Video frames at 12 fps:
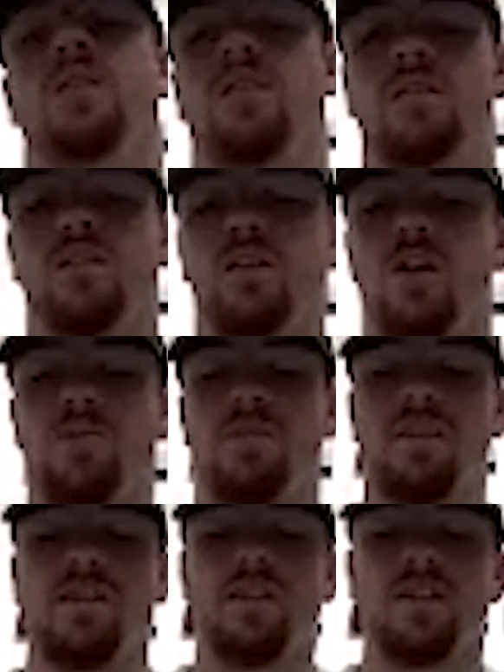you know, I'm
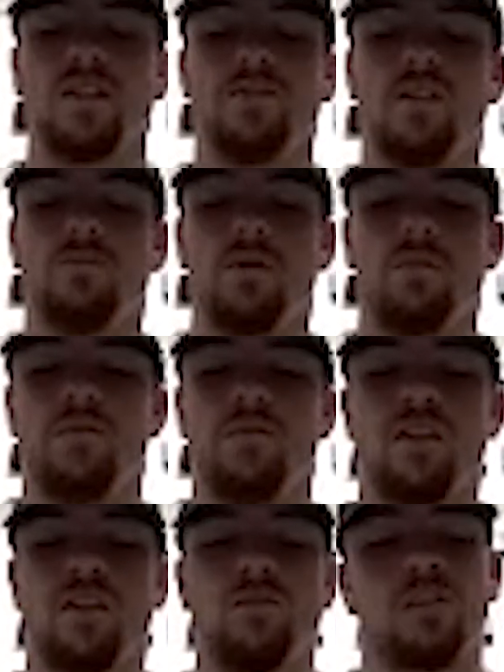not going to give up on my
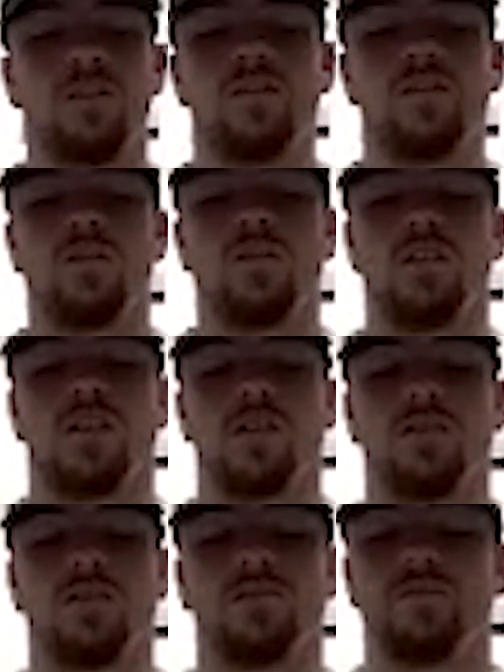family
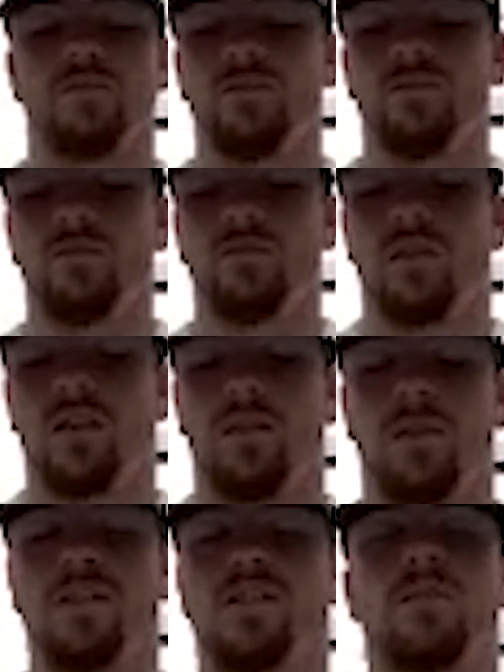and
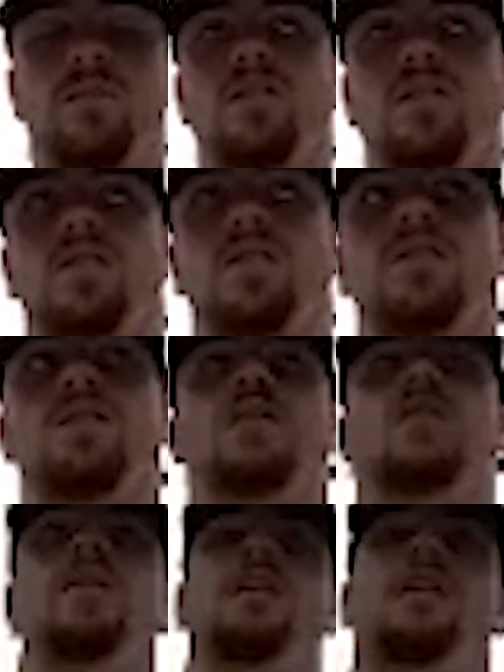my teammates. And
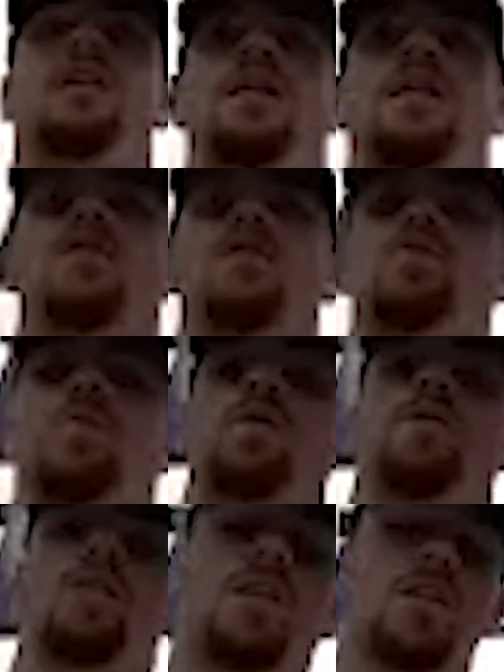that was one
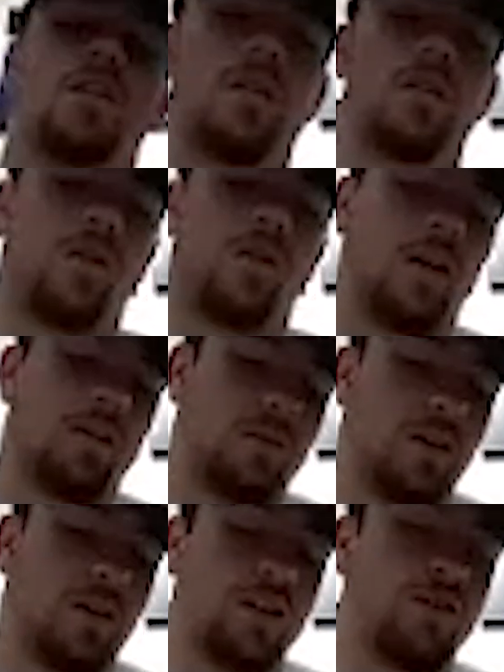thing that, you know,
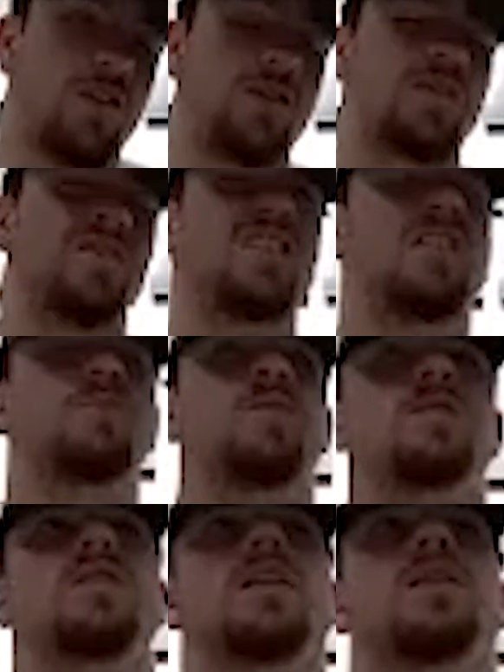I addressed the team
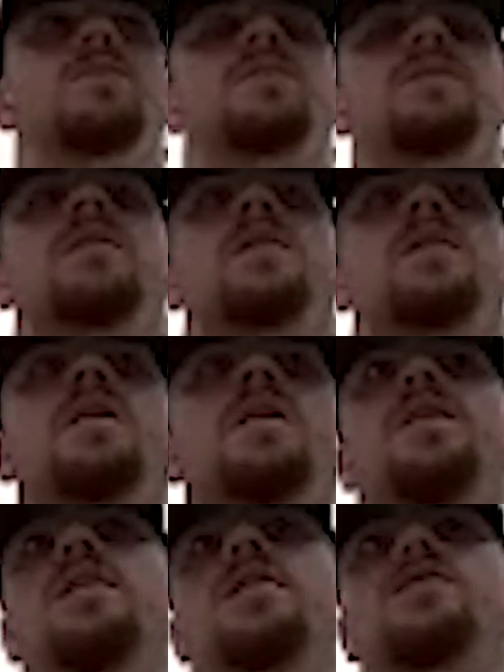one time
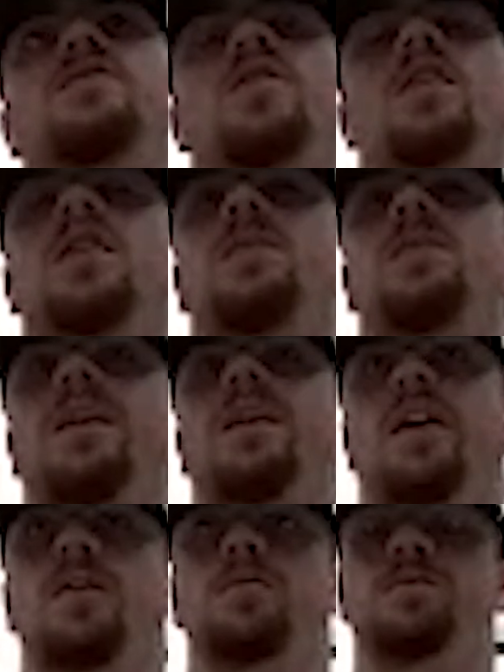just talking about
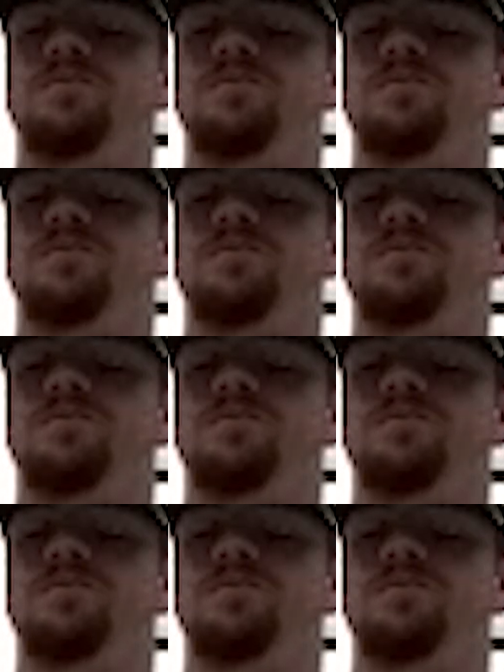how,